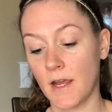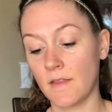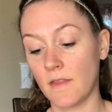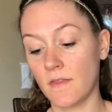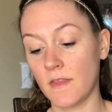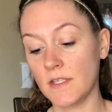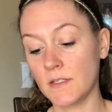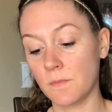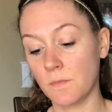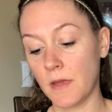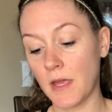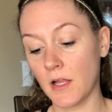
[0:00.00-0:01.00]
And then this
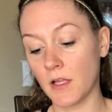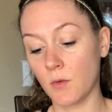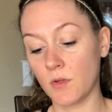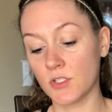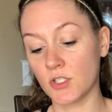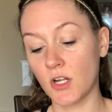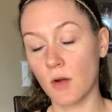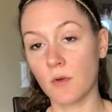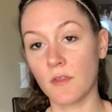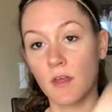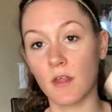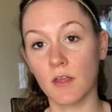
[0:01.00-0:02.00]
palette, once you're done
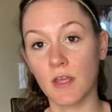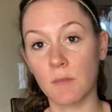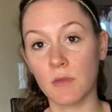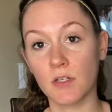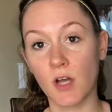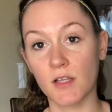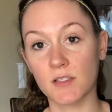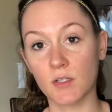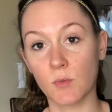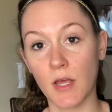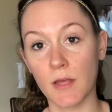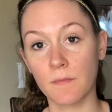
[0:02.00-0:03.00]
with it, can be tossed
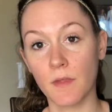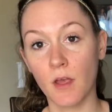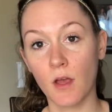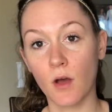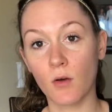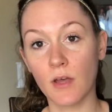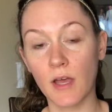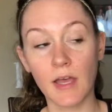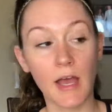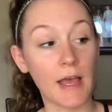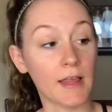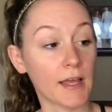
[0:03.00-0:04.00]
away.
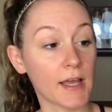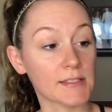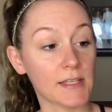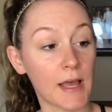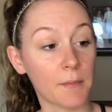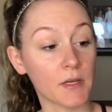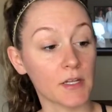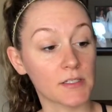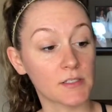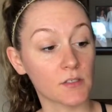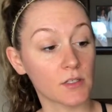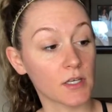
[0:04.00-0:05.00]
Okay, like I said, I'm gonna
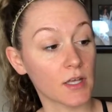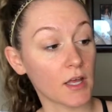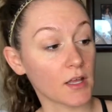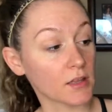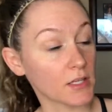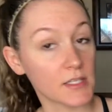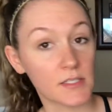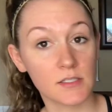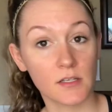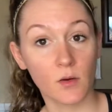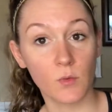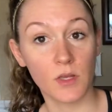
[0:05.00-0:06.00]
still get at
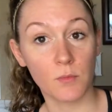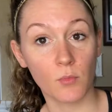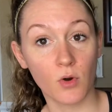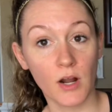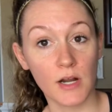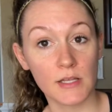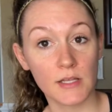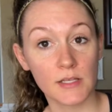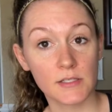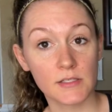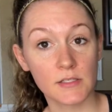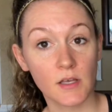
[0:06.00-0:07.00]
least a week more out of
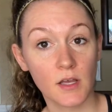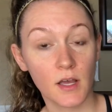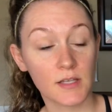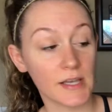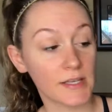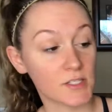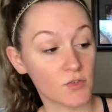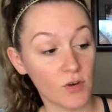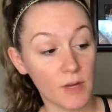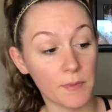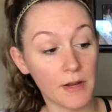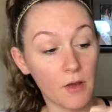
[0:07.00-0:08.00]
this because I
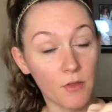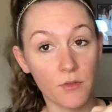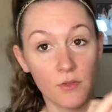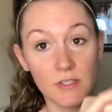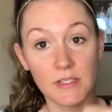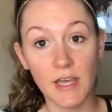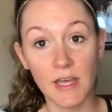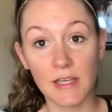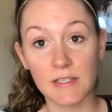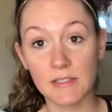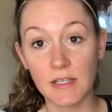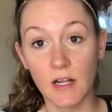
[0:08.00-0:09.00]
scrape it out through the
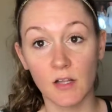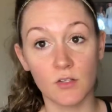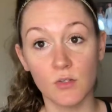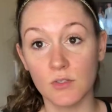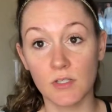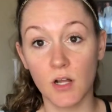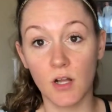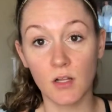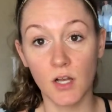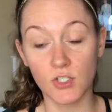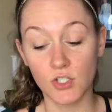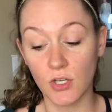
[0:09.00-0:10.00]
sides and I'll use it all.
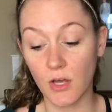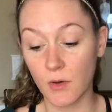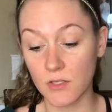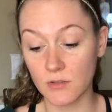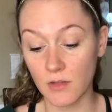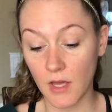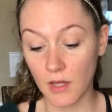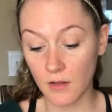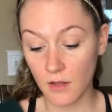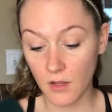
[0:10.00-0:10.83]
I'll show you how I do that.